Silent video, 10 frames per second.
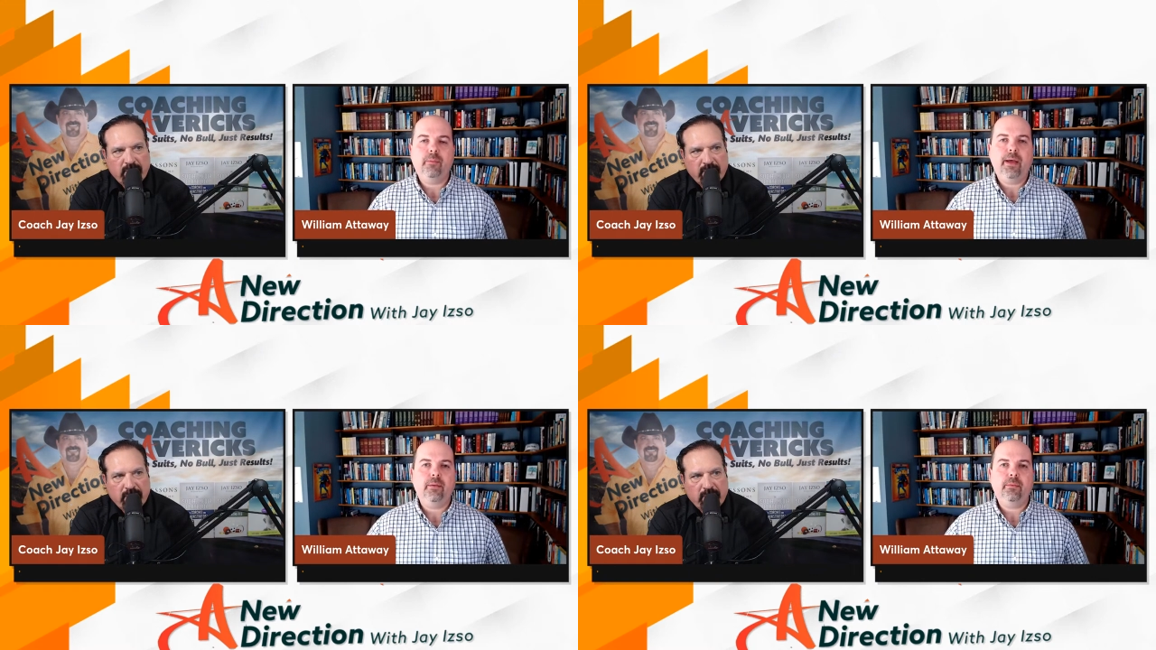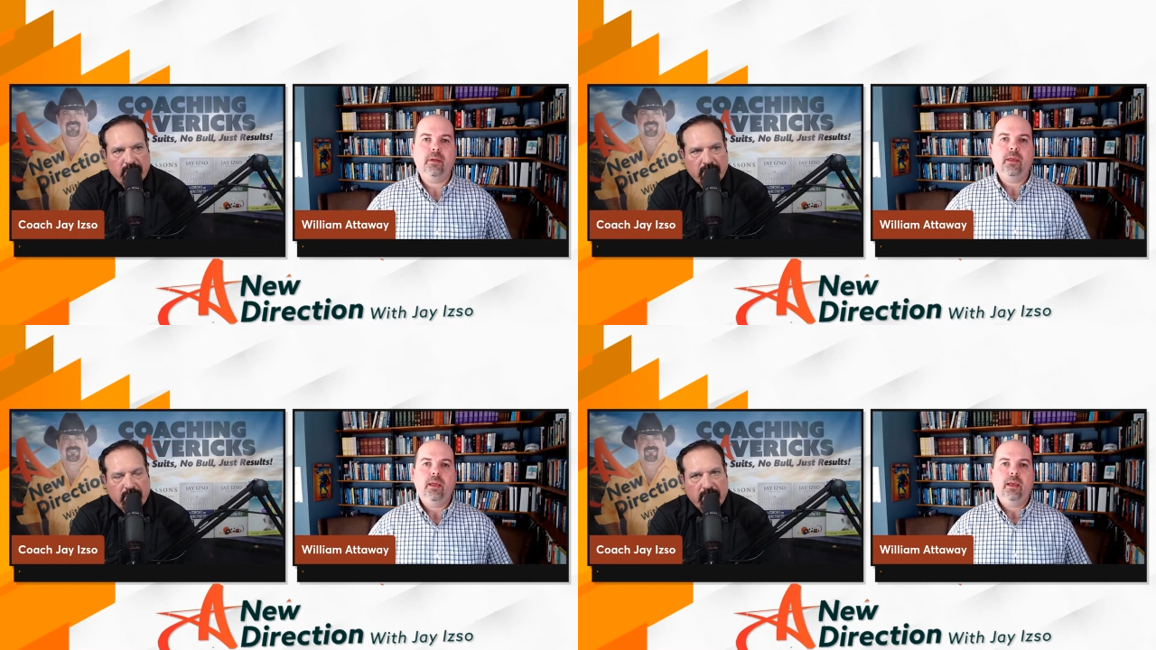Speaker 1: about
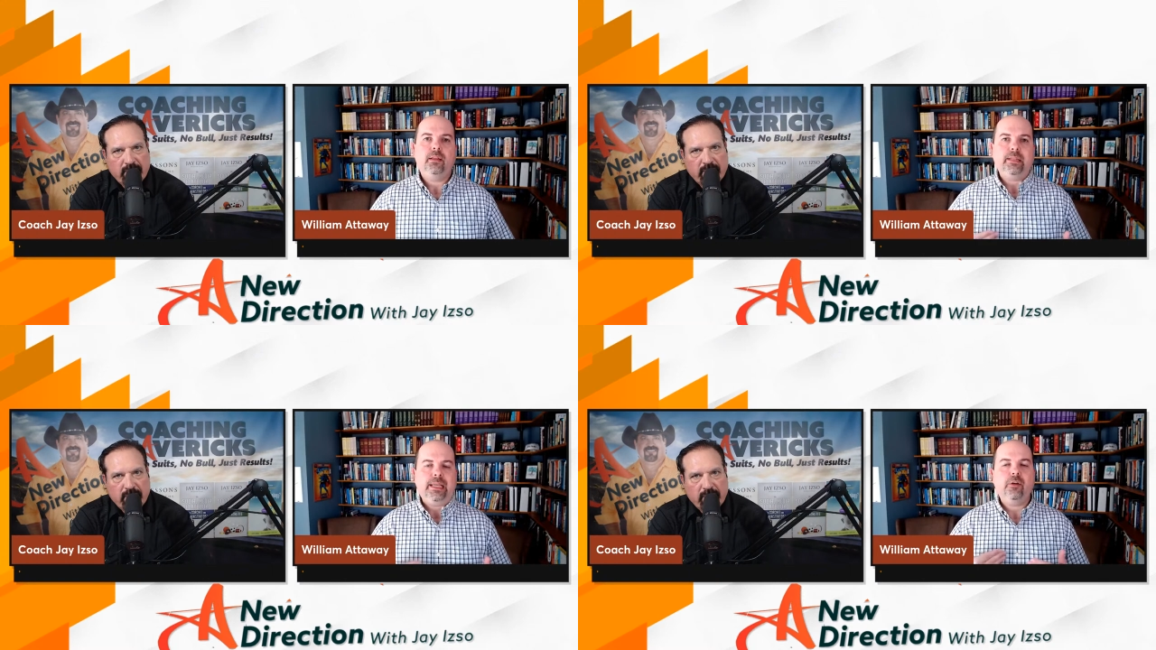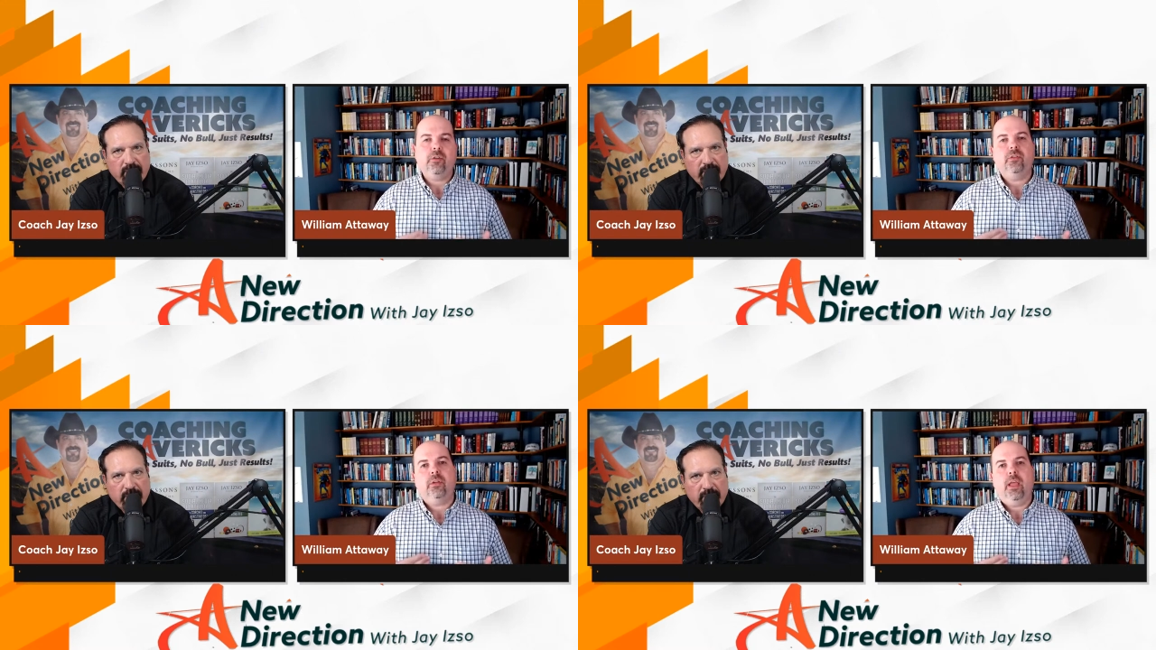
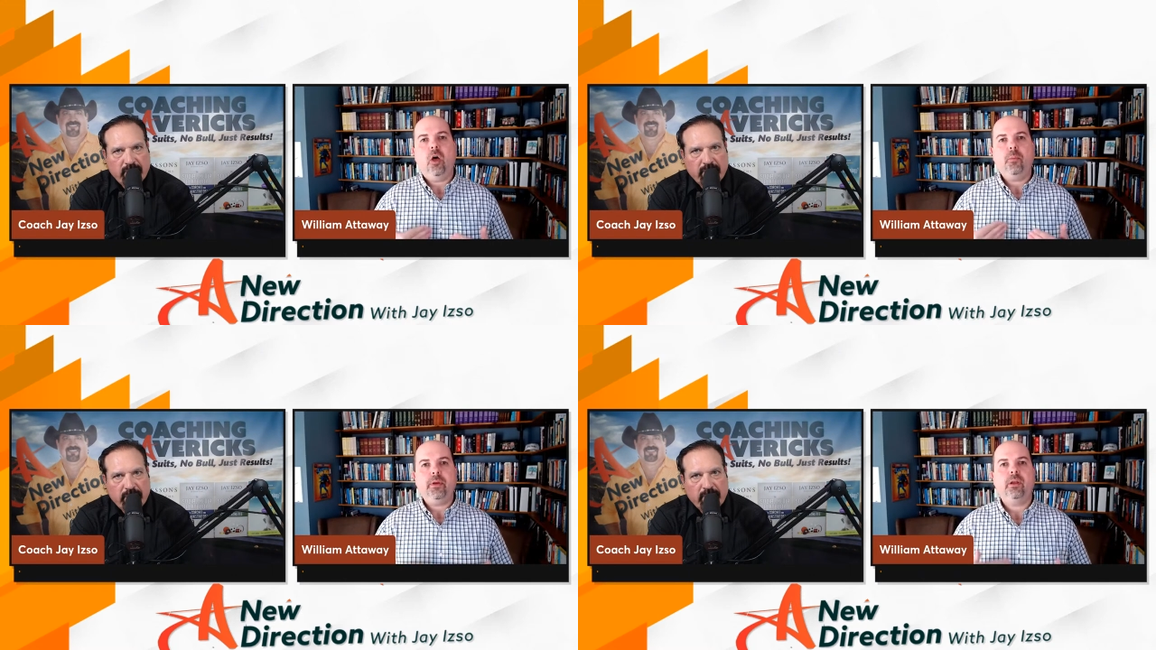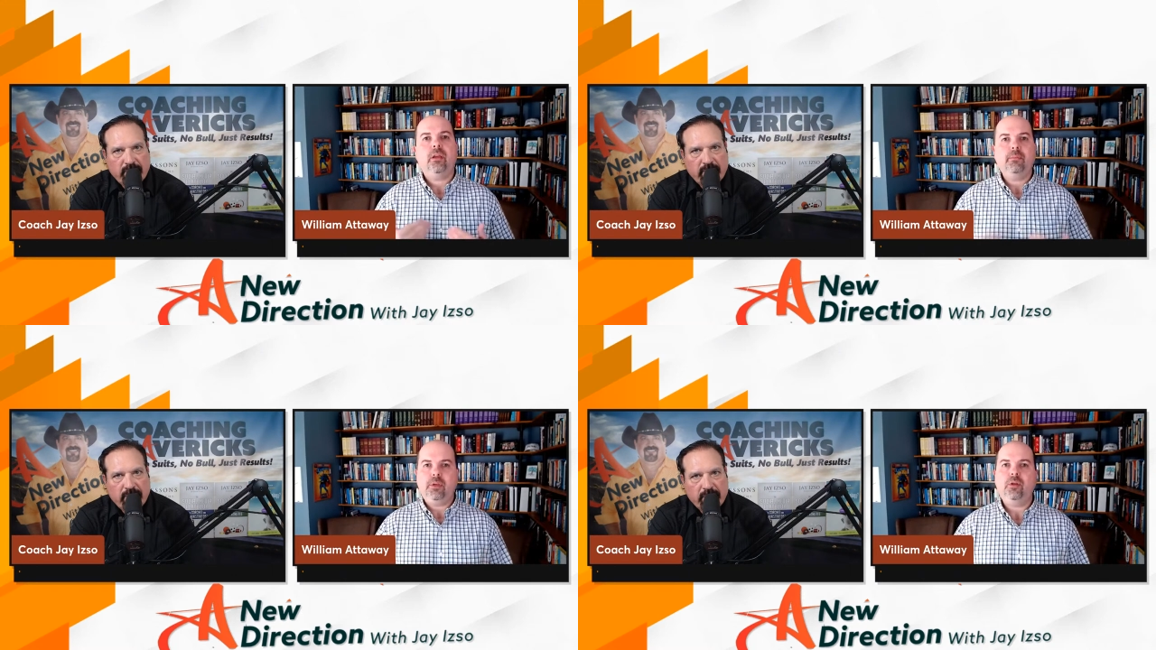leaders helping to
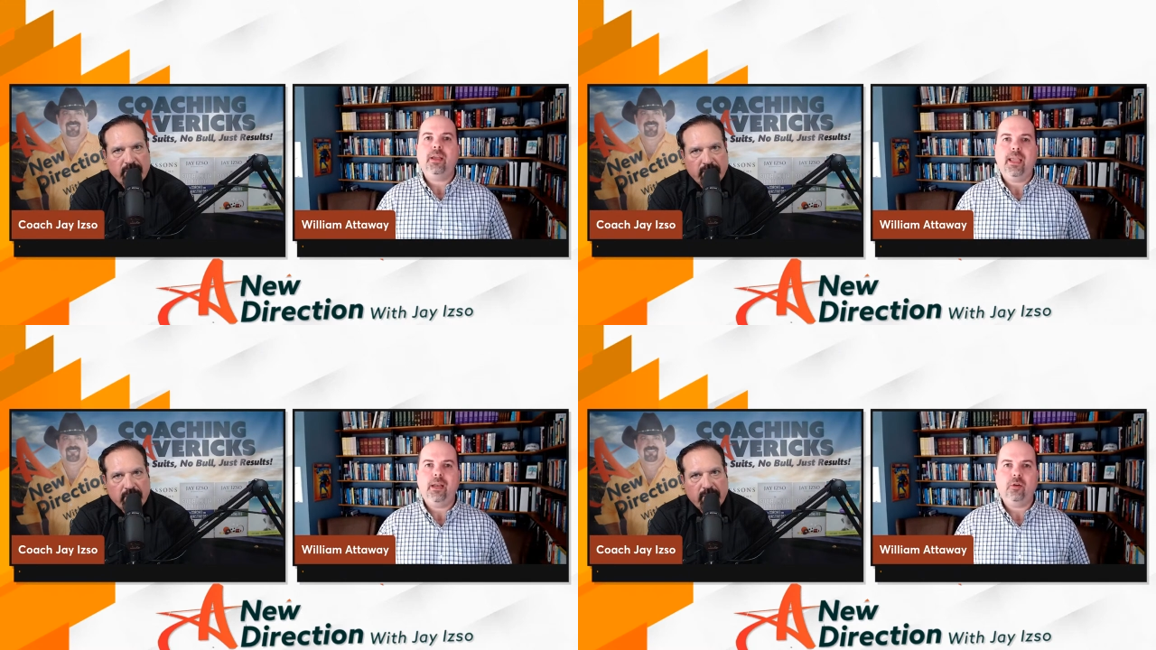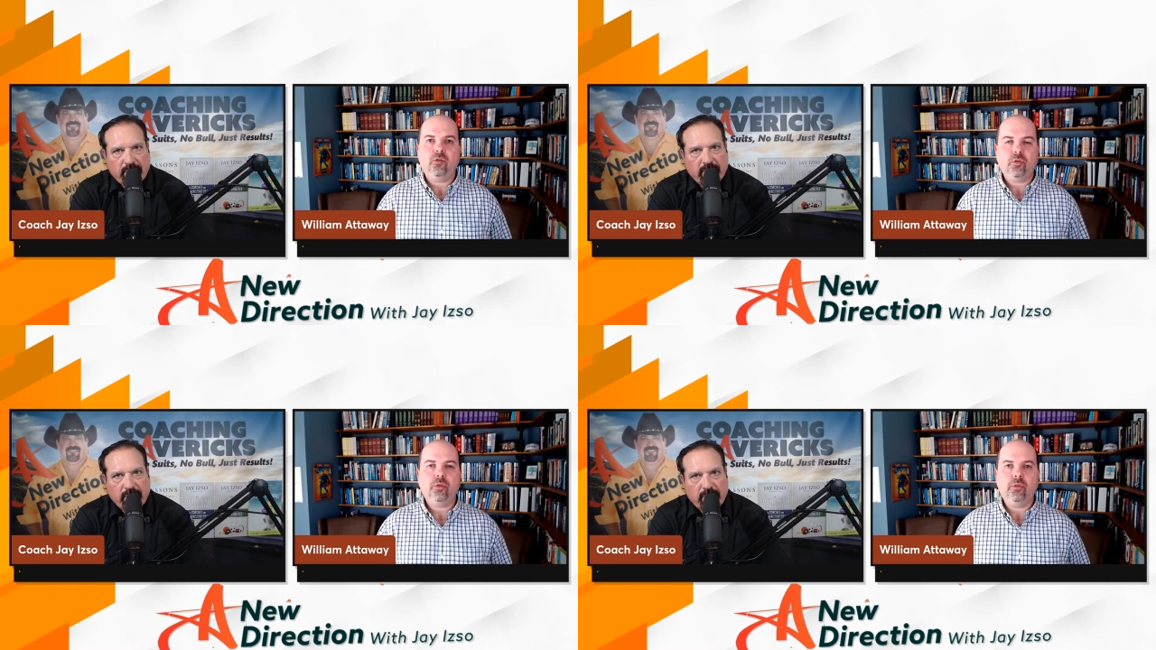communicate a
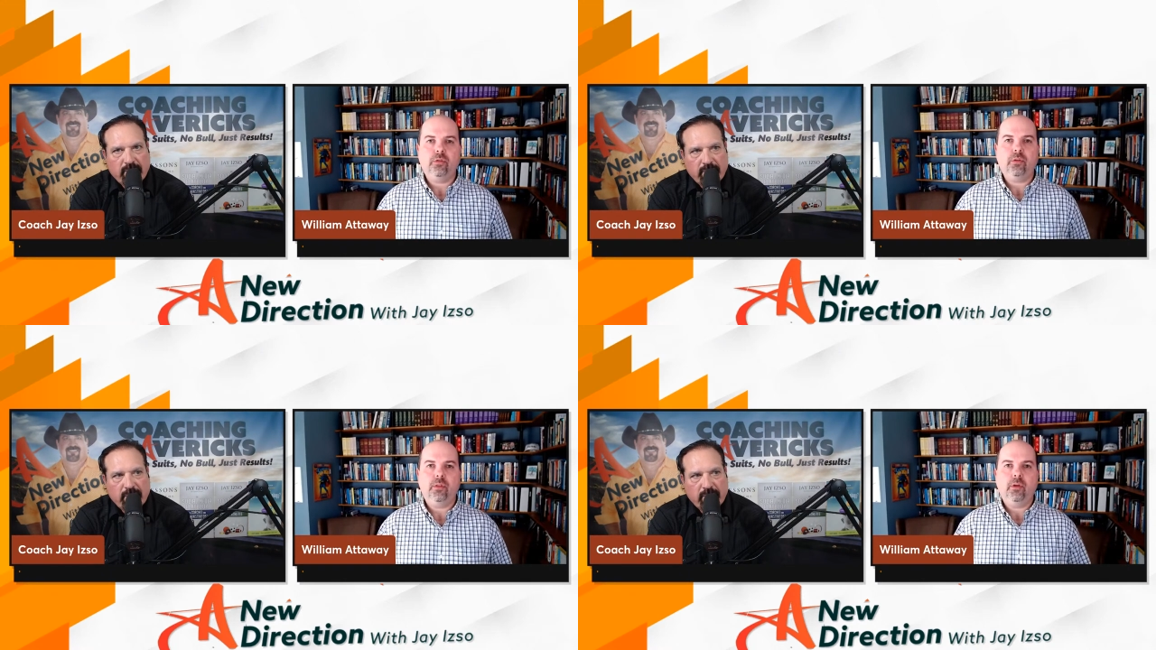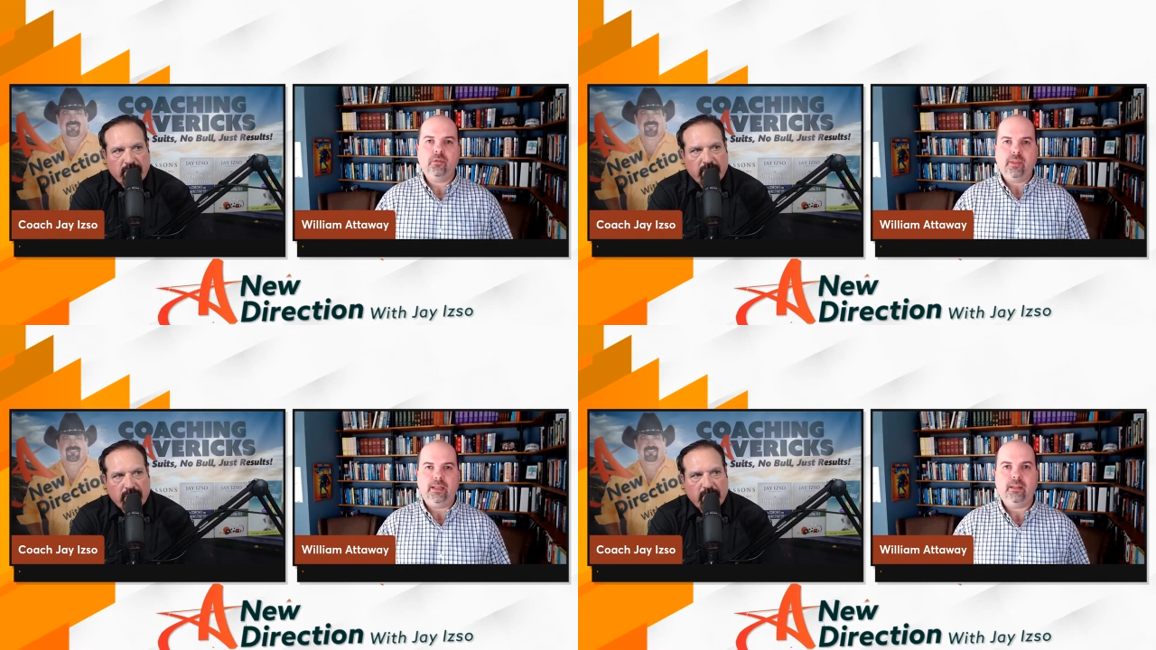truth to
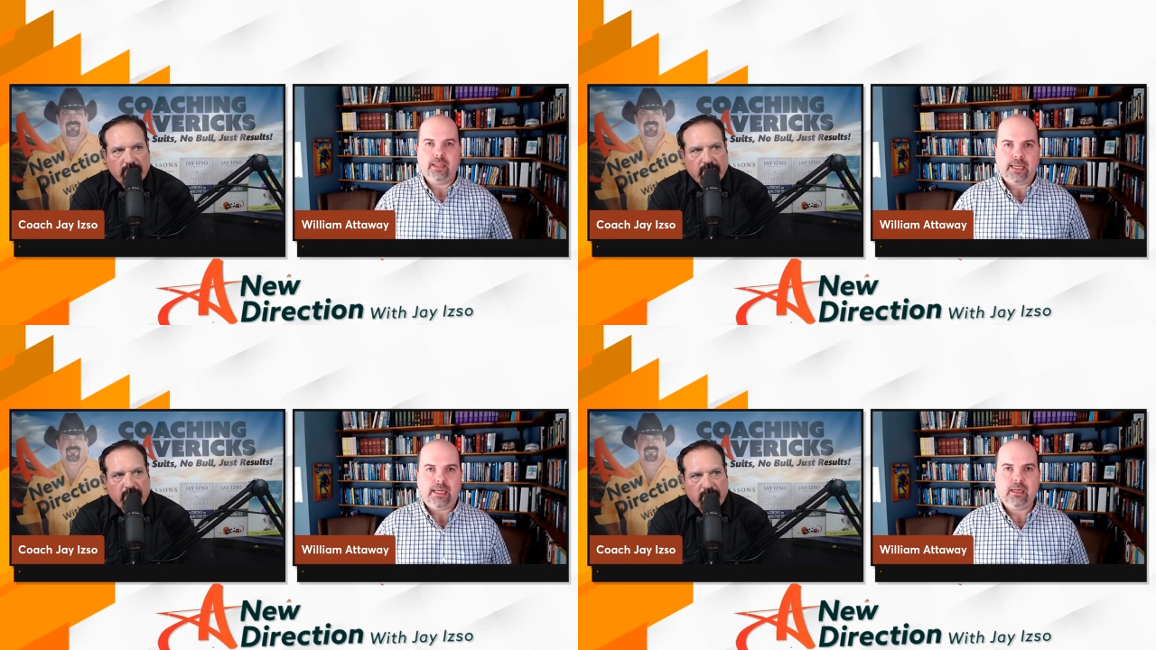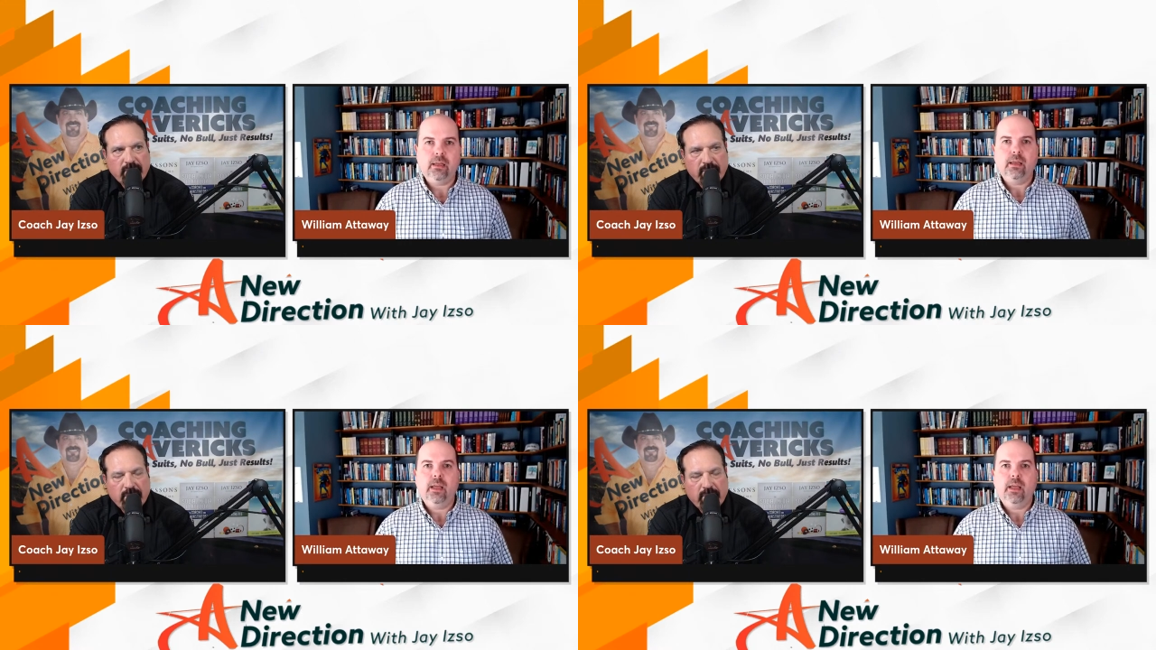those they lead